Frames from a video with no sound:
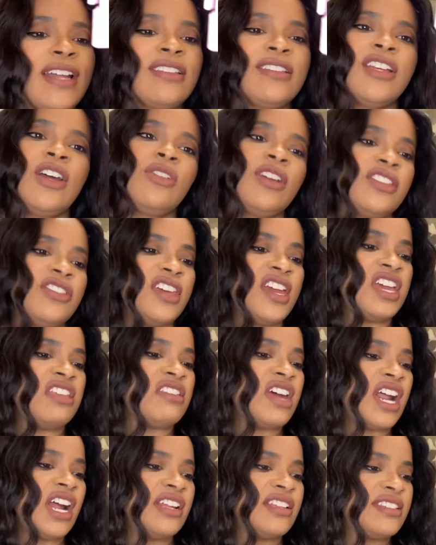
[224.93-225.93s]
the only thing
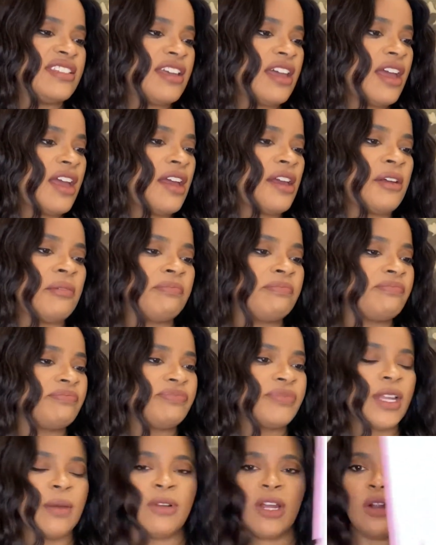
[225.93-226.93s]
that I'd say
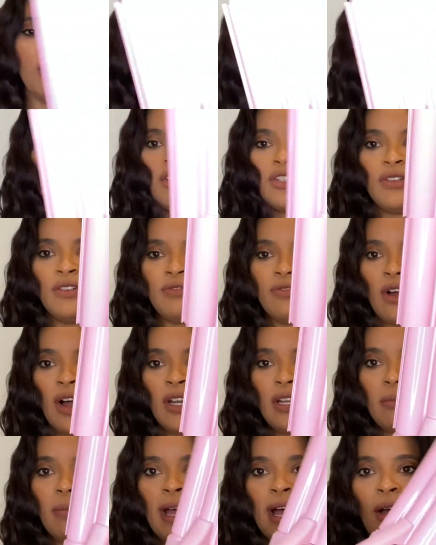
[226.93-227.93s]
I'm not really too
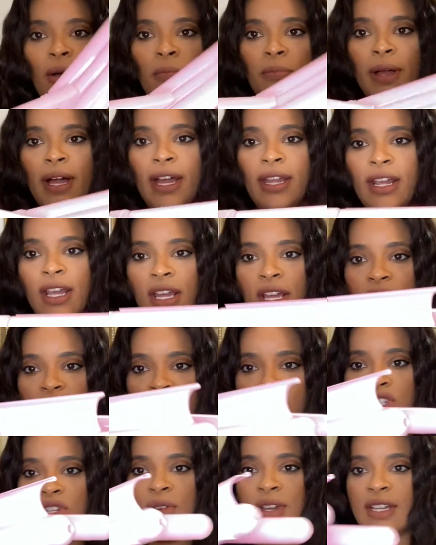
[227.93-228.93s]
fond about, but
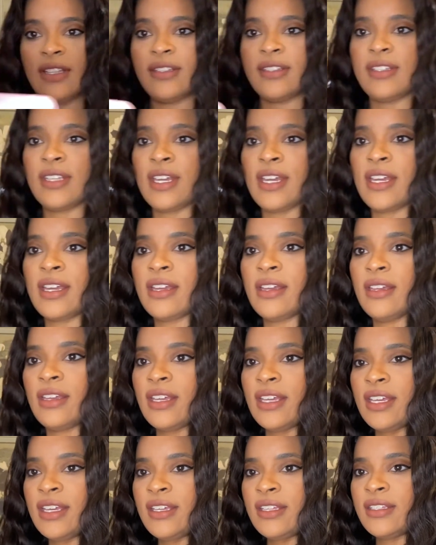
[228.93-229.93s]
as you can see,
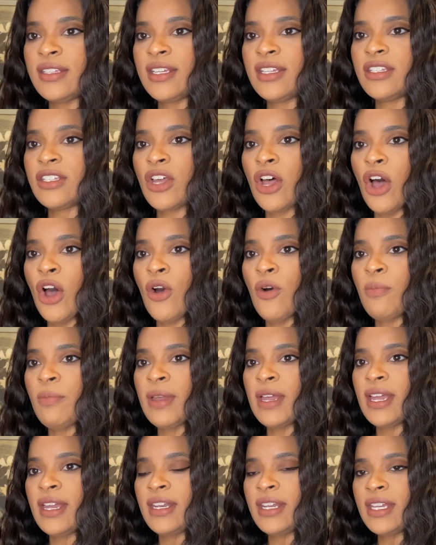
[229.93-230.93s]
easy to
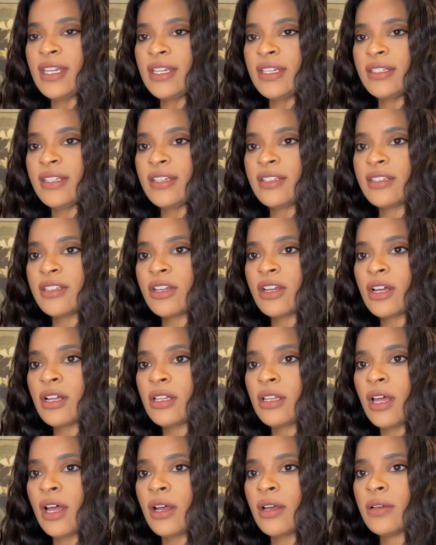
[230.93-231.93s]
open, easy to
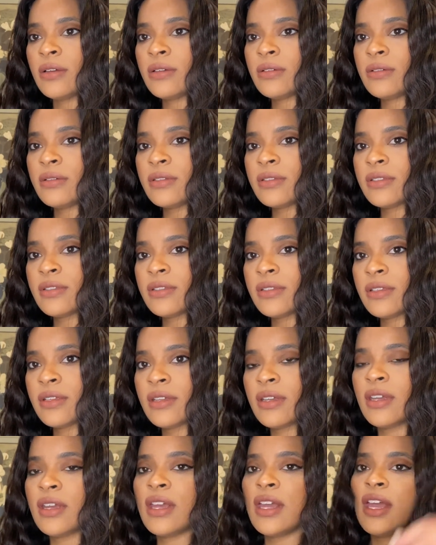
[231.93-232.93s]
close.
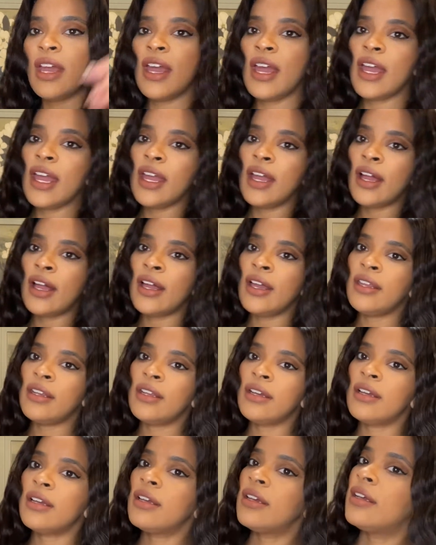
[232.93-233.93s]

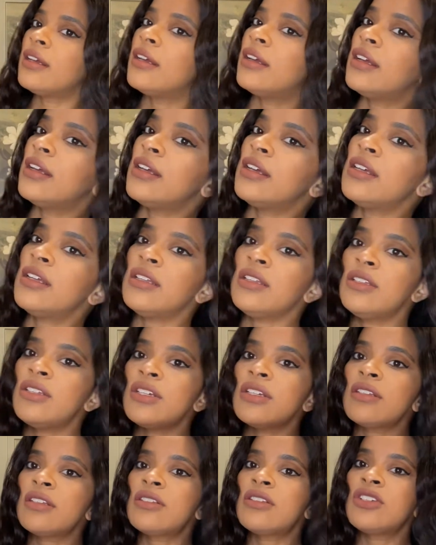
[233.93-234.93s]
And
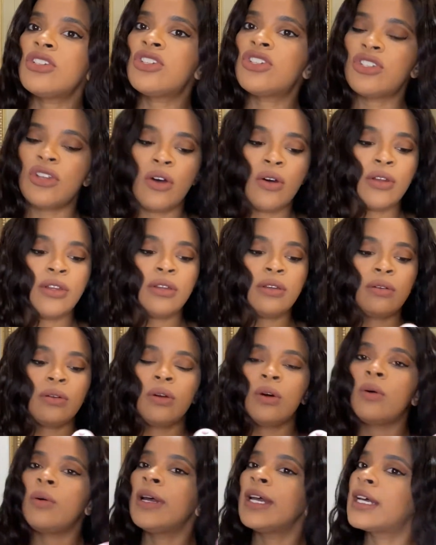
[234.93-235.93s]
just to show
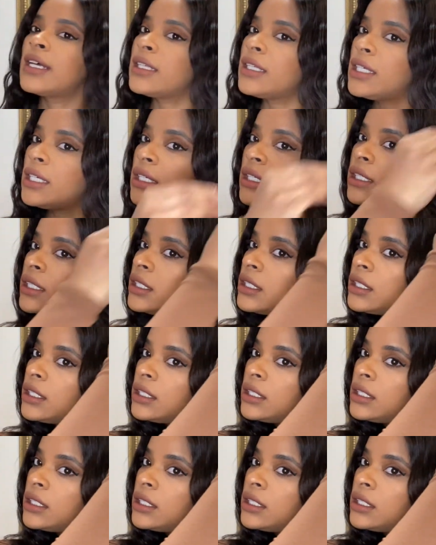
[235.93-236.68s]
you quickly,